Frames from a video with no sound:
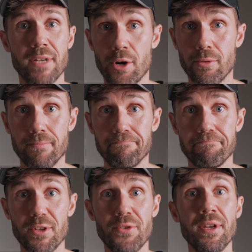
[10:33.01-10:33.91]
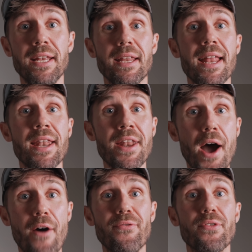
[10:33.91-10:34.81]
No. You need
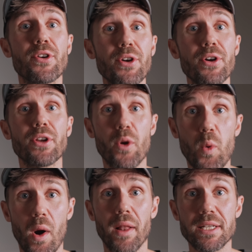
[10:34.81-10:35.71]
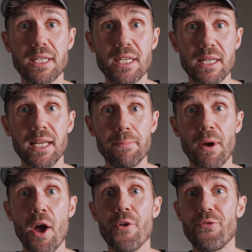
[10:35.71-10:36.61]
enough good quality sleep
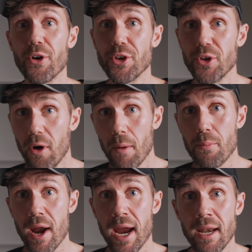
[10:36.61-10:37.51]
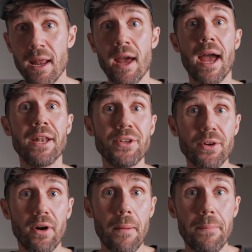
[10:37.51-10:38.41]
for your brain and
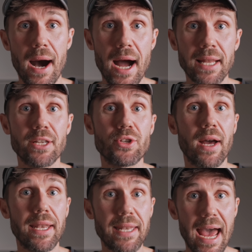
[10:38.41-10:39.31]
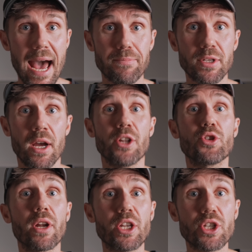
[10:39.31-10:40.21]
your body to adapt
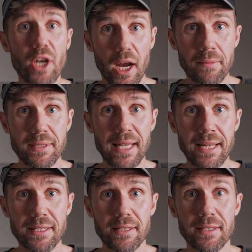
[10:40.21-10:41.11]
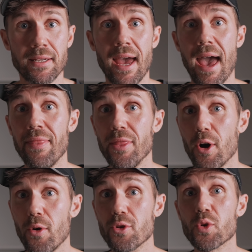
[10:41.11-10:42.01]
to its circumstances, and
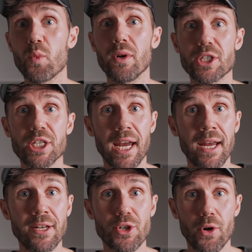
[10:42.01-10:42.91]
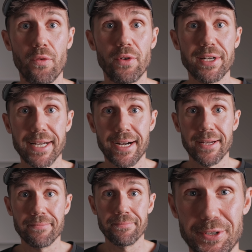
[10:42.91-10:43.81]
those will change over
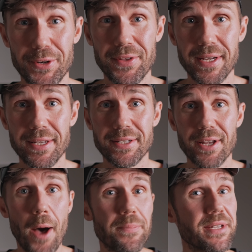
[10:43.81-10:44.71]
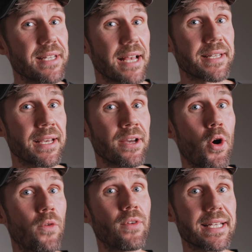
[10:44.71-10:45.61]
time. The truth is, obsessing
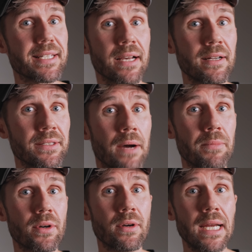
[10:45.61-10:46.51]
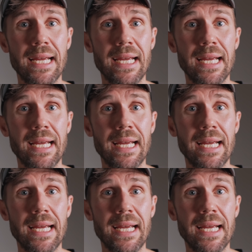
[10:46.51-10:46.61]
over a single number